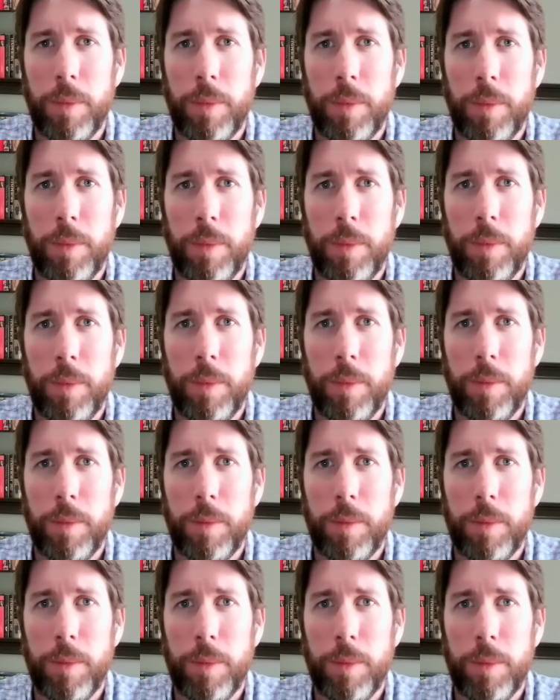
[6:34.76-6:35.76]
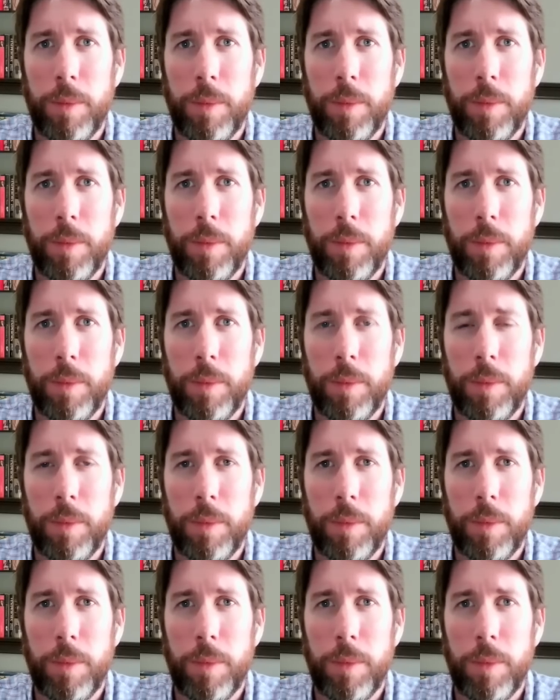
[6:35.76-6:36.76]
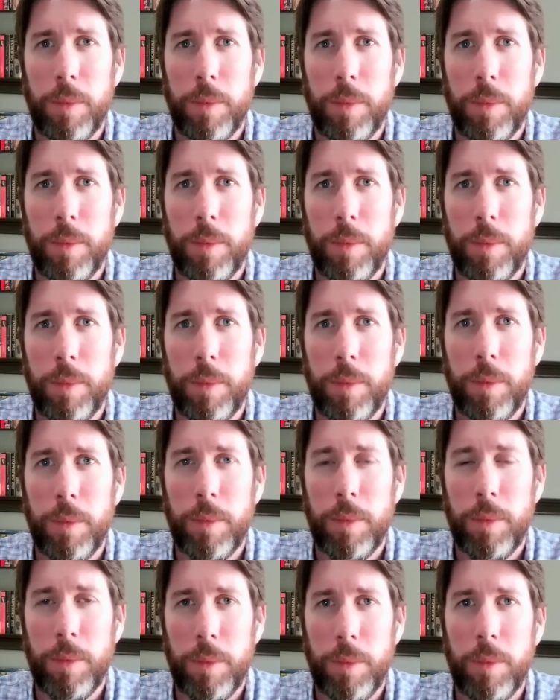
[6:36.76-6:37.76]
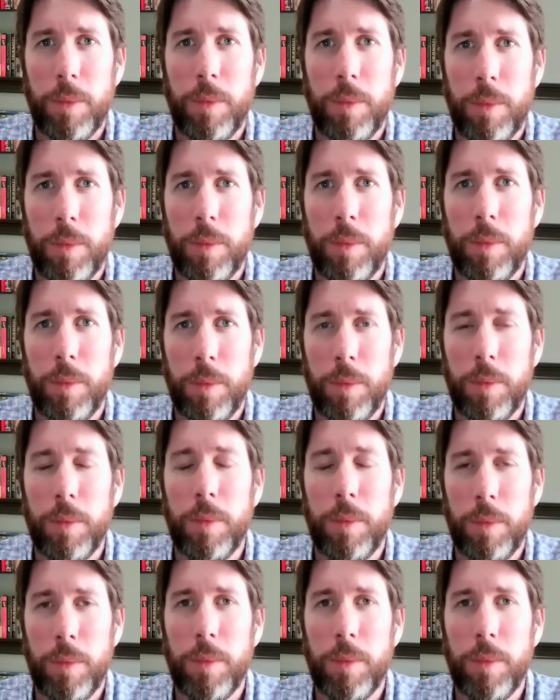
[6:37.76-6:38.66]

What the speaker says: This person isn't speaking.